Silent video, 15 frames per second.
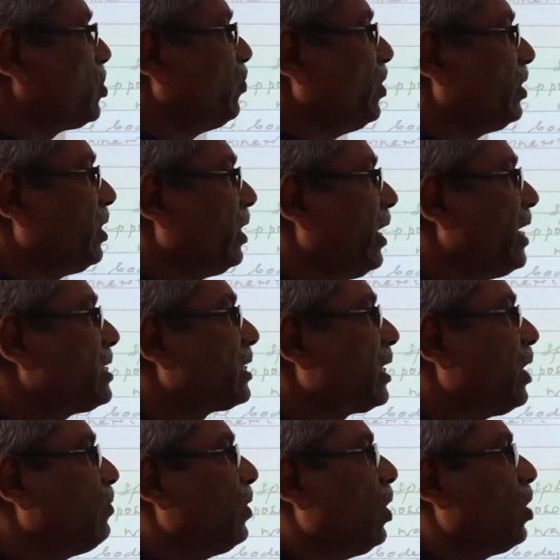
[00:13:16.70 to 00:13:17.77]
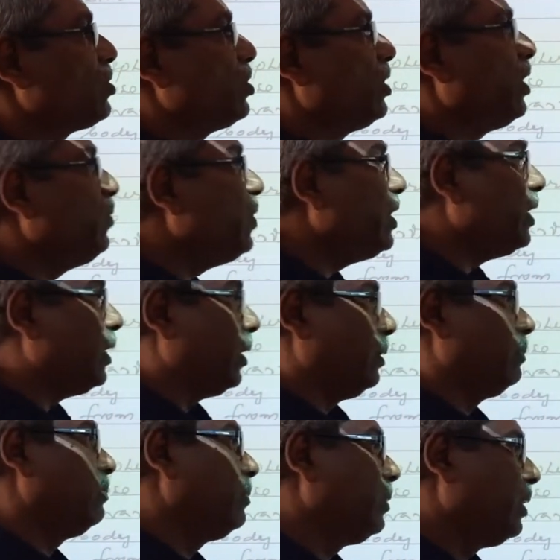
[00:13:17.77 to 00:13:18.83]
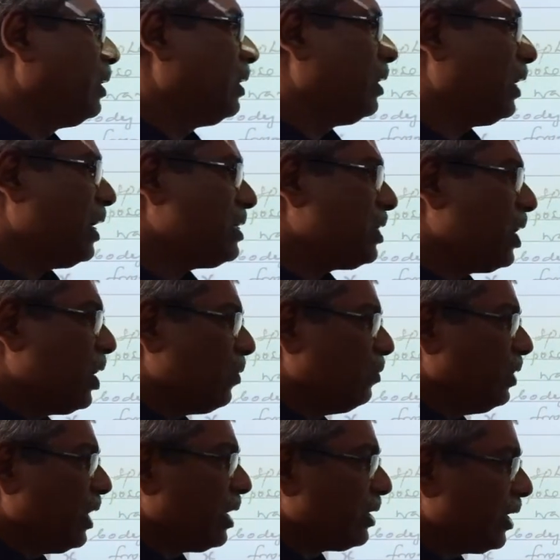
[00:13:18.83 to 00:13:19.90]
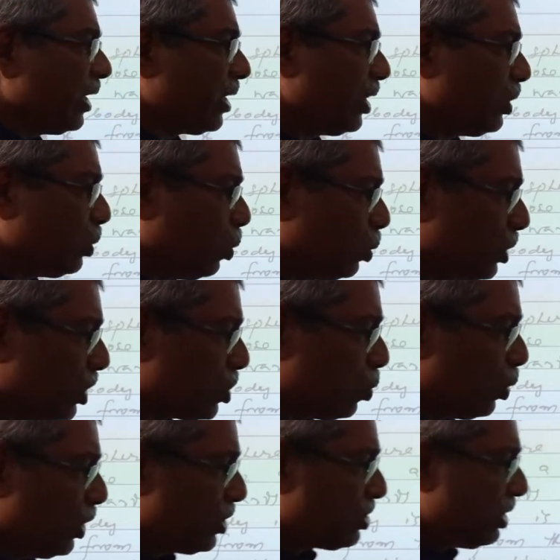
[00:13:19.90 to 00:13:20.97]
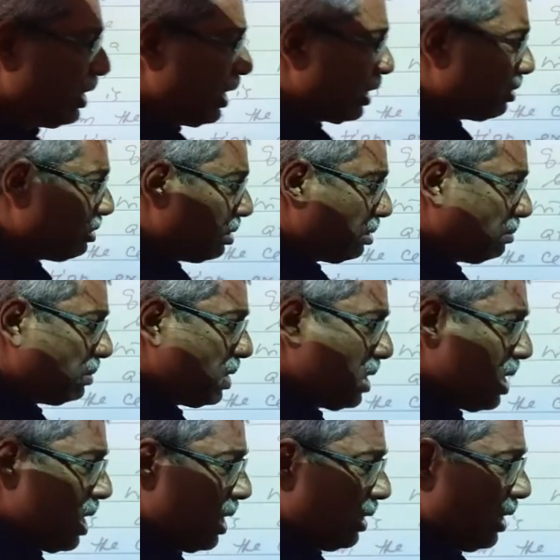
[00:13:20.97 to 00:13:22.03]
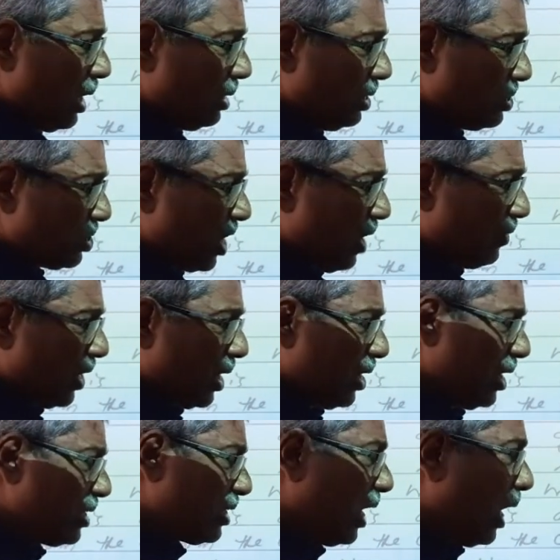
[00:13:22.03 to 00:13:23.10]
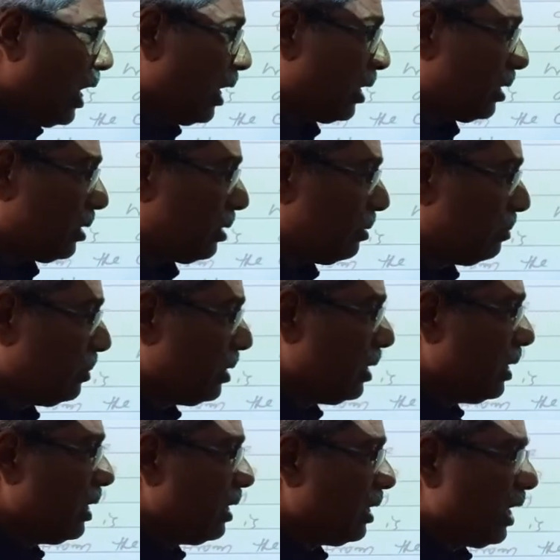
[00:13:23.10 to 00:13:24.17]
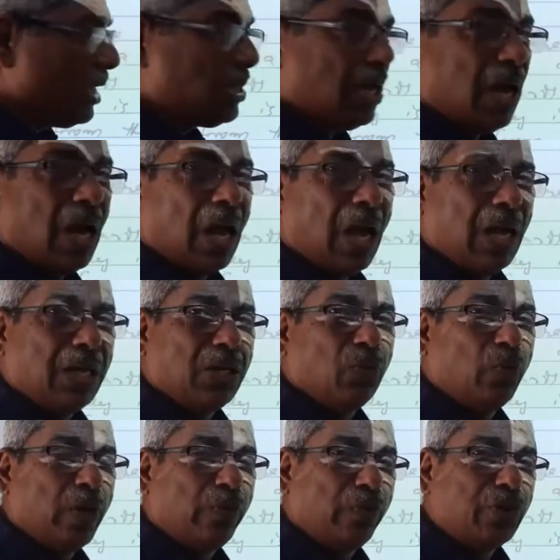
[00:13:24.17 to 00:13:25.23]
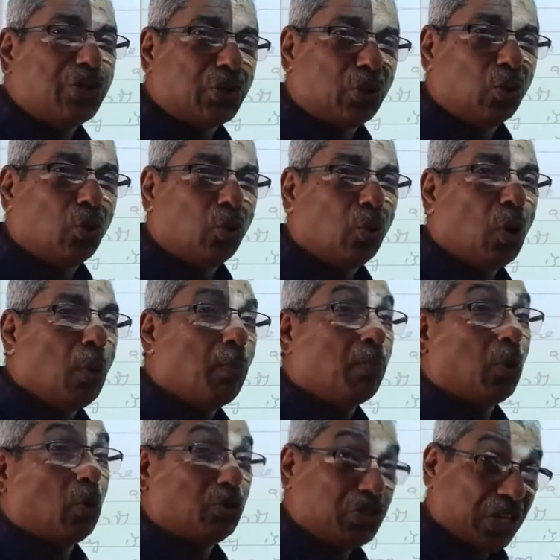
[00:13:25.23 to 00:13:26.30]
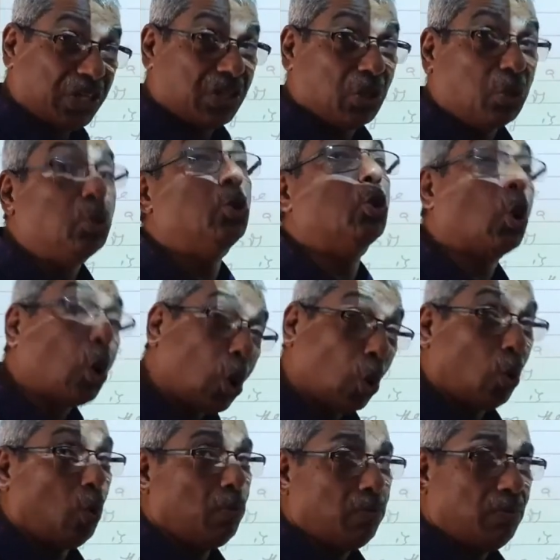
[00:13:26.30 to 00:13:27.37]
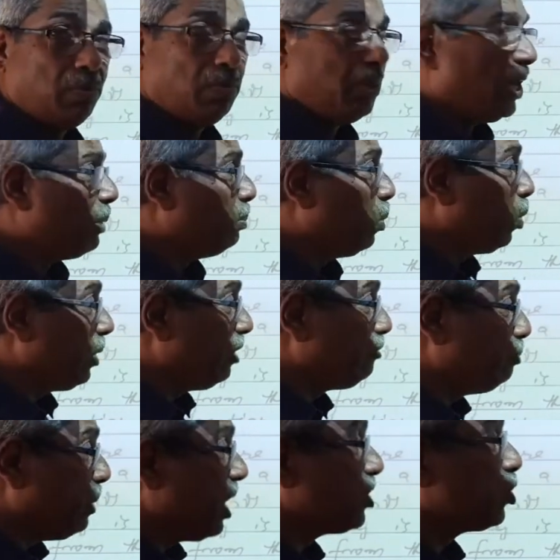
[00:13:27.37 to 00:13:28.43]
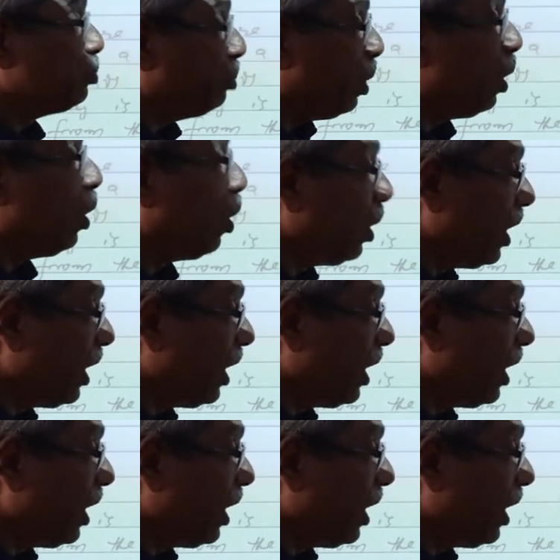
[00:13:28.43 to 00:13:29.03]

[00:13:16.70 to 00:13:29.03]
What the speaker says: with the escape velocity v. Right? We are taking two things. One is the earth. Earth is having a radius r. Right? And we wish to project, throw a body of mass small